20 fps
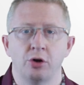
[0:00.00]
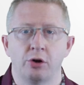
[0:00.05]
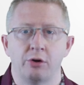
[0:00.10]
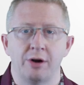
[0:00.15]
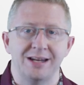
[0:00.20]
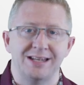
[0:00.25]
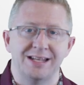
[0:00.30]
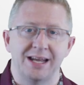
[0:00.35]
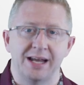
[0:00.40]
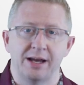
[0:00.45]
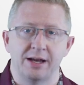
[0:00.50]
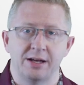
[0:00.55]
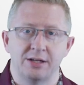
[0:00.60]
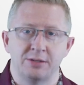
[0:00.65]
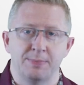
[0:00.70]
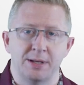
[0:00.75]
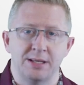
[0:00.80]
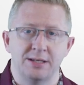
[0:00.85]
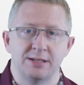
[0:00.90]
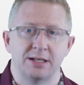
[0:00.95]
your idea
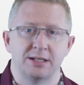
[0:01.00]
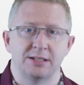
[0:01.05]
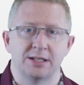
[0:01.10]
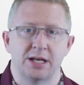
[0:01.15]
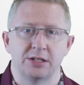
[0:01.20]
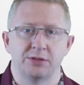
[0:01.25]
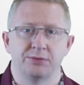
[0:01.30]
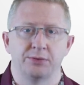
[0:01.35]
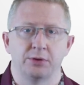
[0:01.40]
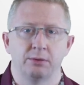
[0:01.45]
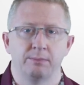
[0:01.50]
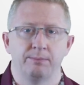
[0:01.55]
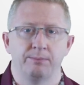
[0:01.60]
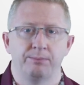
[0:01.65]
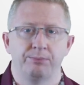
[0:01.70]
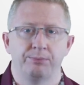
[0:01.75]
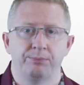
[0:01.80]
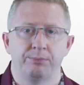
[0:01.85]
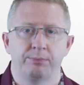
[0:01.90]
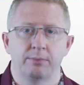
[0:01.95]
has been successful.
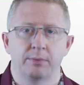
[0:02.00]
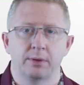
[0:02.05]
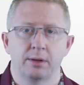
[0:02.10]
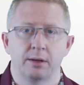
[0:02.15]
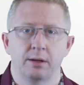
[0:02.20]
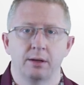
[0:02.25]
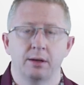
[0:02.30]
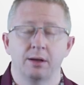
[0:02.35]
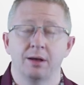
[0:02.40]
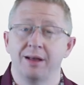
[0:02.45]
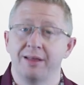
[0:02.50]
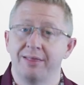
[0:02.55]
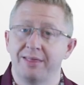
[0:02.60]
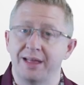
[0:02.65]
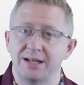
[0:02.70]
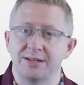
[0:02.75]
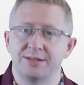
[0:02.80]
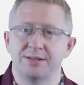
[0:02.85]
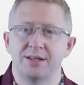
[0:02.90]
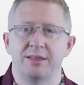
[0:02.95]

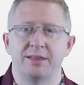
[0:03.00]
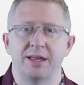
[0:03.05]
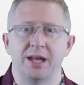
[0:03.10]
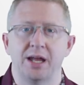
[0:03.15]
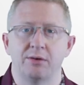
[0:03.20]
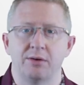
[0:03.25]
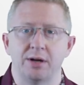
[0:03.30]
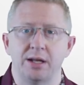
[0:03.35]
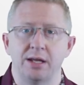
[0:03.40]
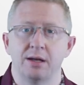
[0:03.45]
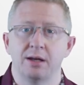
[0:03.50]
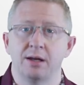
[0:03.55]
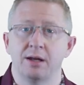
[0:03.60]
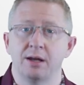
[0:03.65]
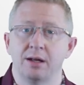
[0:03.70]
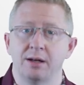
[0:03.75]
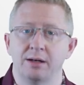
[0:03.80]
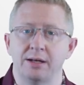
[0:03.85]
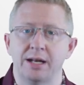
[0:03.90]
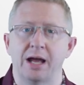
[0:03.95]
That's the theory.
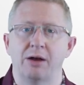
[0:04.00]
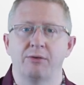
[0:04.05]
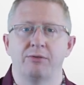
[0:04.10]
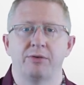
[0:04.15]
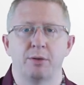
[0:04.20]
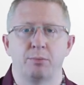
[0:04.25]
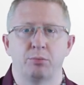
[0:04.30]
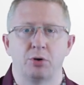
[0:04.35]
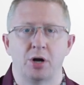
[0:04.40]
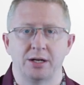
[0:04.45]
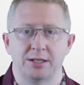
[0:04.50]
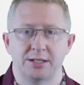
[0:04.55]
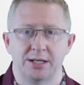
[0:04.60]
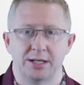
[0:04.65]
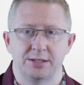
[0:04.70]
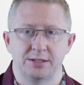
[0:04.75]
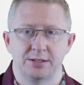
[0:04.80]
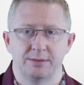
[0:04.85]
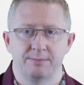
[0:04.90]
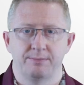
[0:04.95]
Now for the
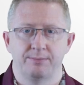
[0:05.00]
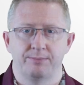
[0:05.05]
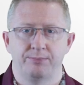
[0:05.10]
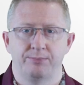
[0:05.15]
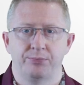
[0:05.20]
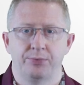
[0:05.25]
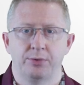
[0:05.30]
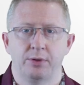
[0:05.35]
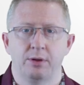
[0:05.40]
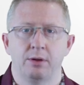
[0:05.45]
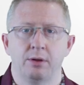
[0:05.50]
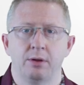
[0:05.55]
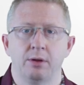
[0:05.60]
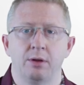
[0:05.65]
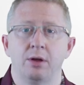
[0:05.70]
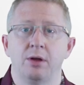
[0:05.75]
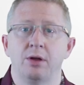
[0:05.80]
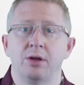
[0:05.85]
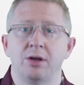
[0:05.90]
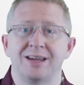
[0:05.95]
practice.
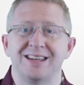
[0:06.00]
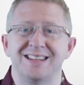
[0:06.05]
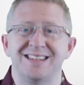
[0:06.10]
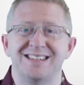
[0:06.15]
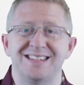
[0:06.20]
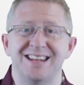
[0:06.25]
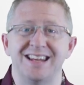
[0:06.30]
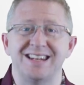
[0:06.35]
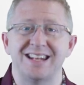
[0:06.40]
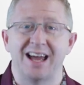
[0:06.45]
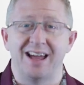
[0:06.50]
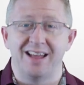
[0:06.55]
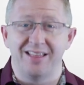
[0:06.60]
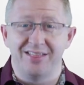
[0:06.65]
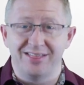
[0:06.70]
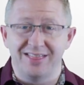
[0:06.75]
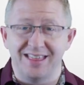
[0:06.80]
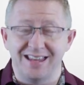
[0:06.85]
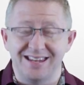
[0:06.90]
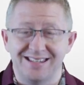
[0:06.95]
Consider
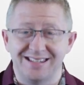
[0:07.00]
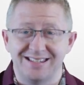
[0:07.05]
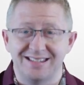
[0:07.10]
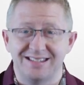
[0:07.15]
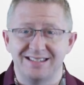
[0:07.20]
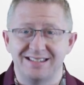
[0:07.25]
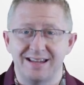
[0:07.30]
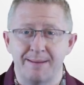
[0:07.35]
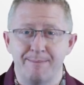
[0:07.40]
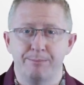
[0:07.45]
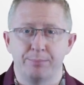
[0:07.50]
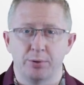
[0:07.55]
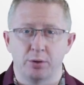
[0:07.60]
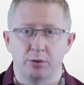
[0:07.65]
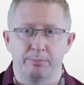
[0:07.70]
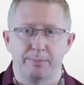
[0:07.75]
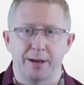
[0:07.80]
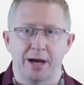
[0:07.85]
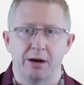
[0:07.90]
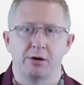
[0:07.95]
this
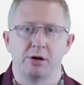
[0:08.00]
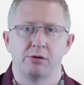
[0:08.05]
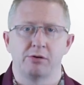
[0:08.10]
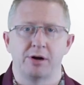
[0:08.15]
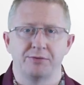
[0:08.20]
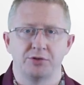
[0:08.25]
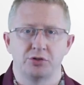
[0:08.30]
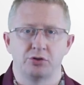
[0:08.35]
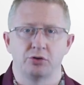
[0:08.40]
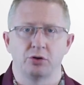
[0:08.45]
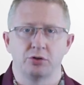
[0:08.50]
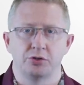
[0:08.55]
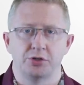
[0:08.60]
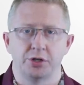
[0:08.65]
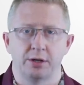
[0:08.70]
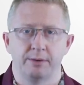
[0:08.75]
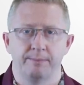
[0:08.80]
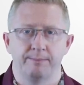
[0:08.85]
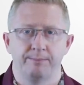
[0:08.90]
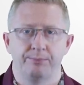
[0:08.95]
simple paragraph
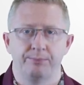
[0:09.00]
structure.